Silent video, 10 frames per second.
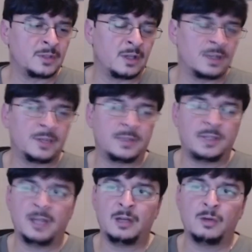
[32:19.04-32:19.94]
like that, but
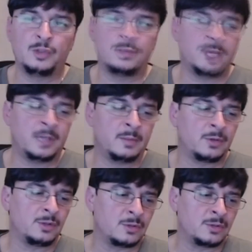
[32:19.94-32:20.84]
how long would you be able
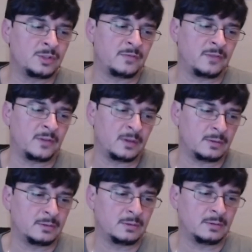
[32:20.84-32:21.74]
to use that
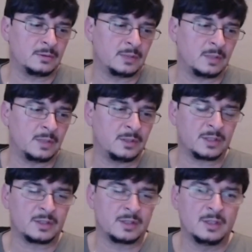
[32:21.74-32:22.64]
phone? You know what I mean?
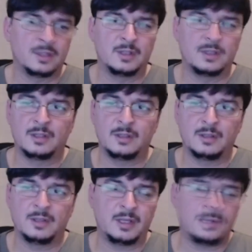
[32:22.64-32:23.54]
Like,
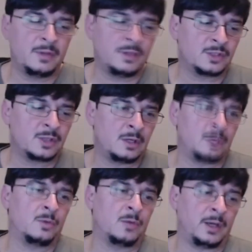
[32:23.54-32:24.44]
everything's going
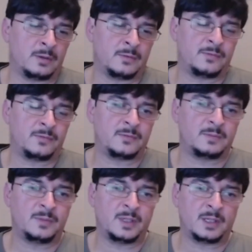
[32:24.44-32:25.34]
in the way of,
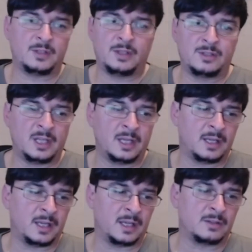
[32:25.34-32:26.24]

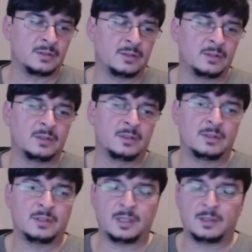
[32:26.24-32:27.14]
internet and,
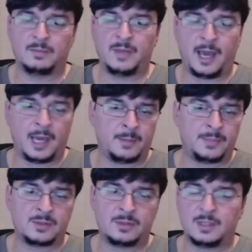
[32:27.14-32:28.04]

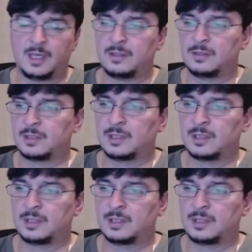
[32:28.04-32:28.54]
apps and,